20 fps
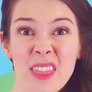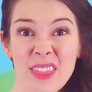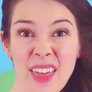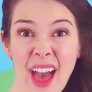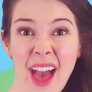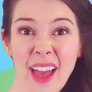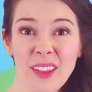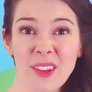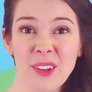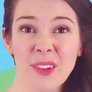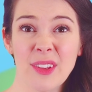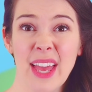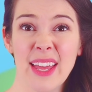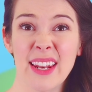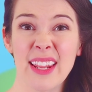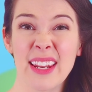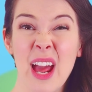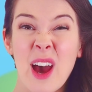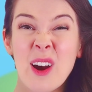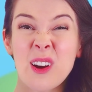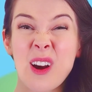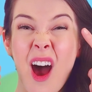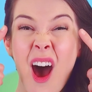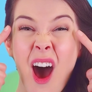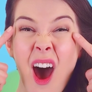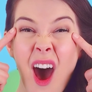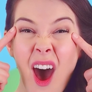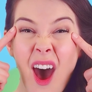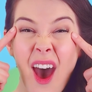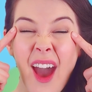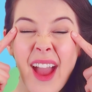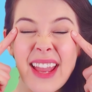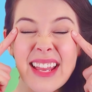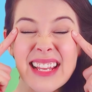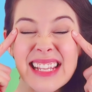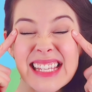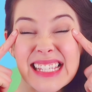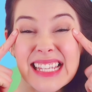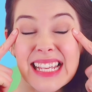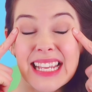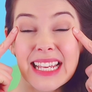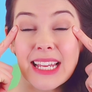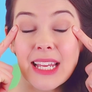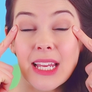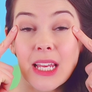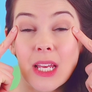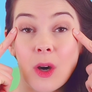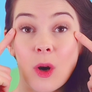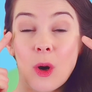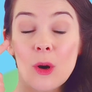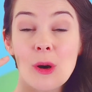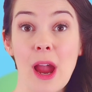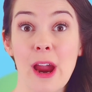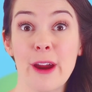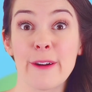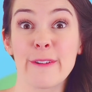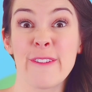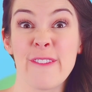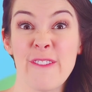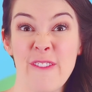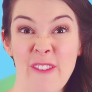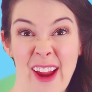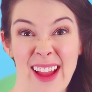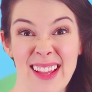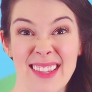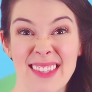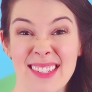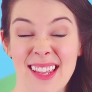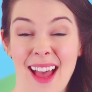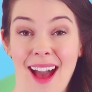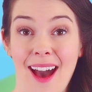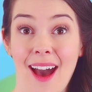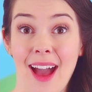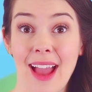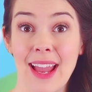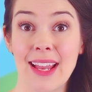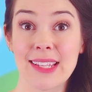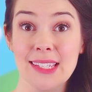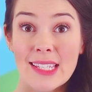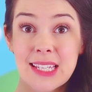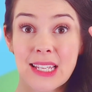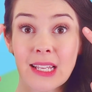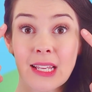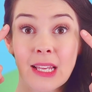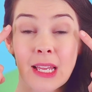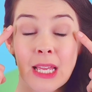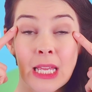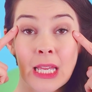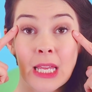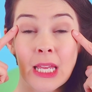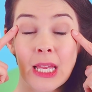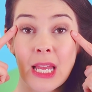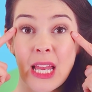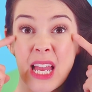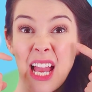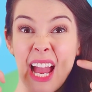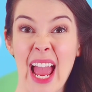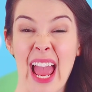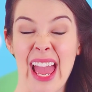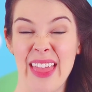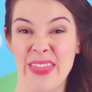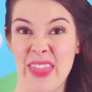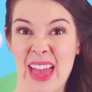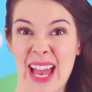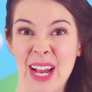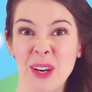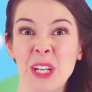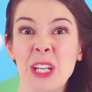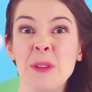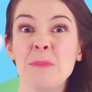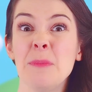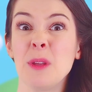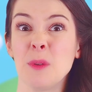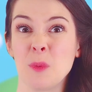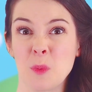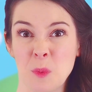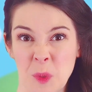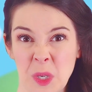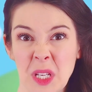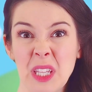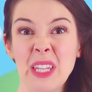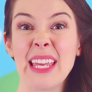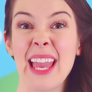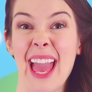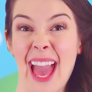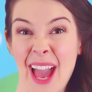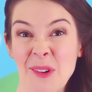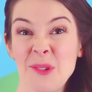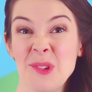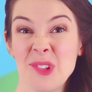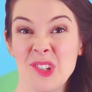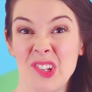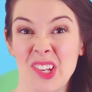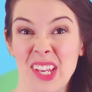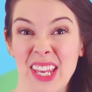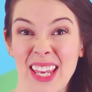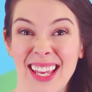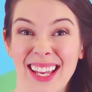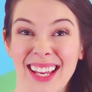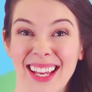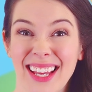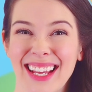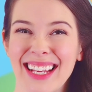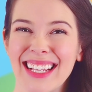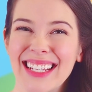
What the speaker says: That could get in our eyes or our friends' eyes. And that could be really ouchy.